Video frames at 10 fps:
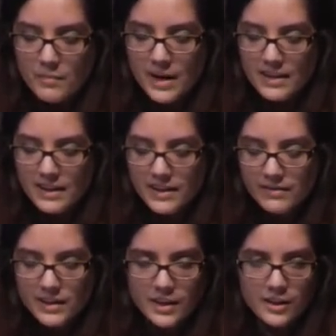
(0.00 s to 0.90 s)
By the end
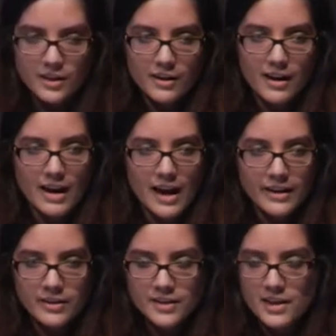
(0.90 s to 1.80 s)
of the year, I
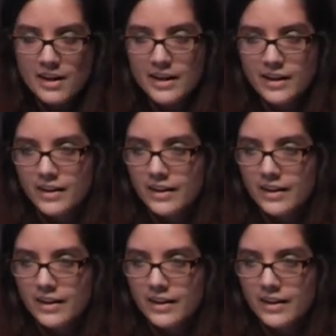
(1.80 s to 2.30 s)
could not